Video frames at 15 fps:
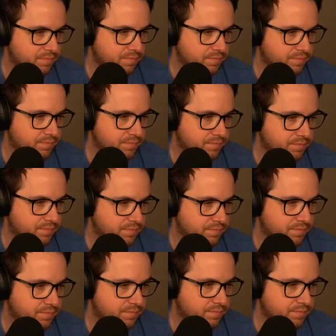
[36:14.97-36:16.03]

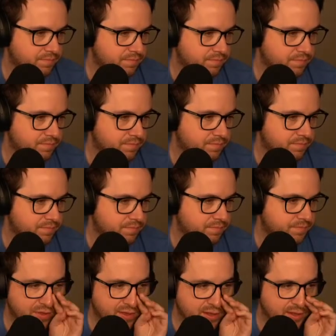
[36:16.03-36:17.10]
overestimations. But we can
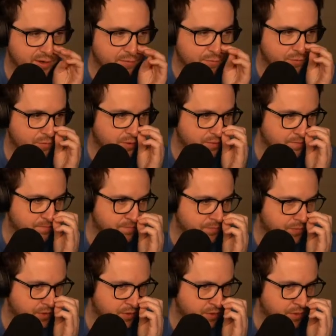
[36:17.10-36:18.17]
tweak that later if we want.
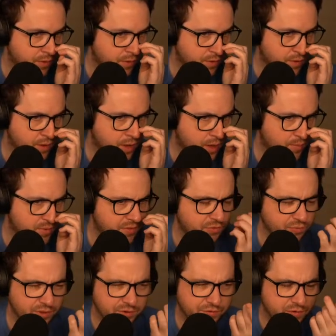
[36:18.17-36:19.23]
And this
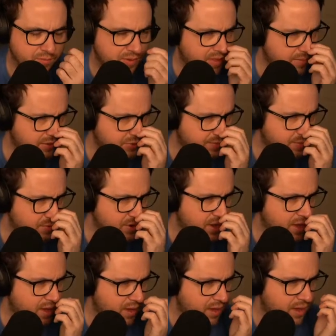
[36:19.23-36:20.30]
really shouldn't be that much memory
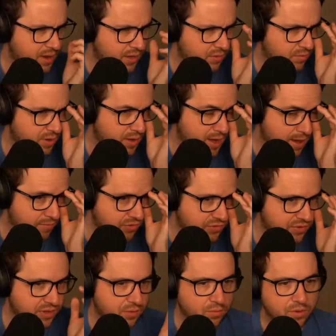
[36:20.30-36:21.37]
anyway. Obviously,
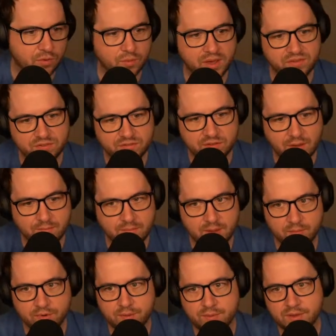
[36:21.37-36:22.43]
it will waste some
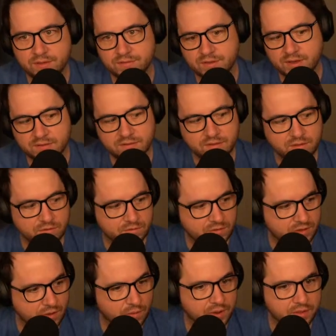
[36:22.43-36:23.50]
memory because, like I said,
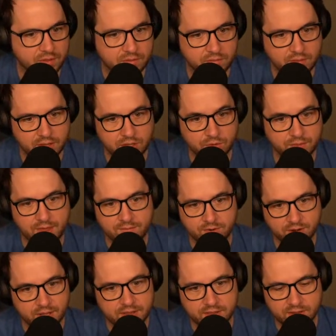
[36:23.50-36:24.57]
you'll never
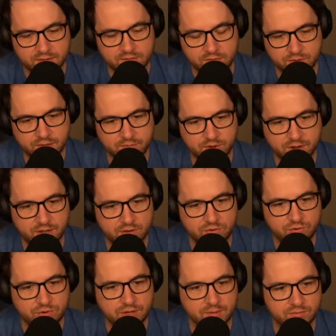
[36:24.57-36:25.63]
hit this. You'll never hit 2
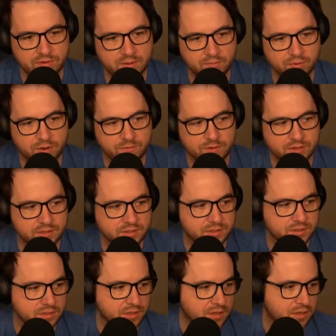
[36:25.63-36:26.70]
times num prefixes.
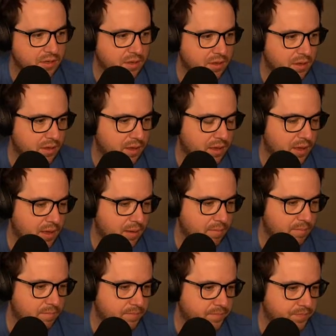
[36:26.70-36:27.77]

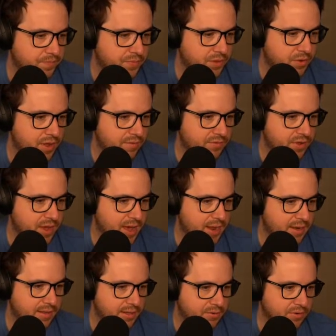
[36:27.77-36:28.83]
You'd have to add
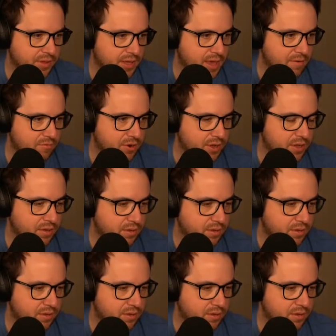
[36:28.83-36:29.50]
literally every.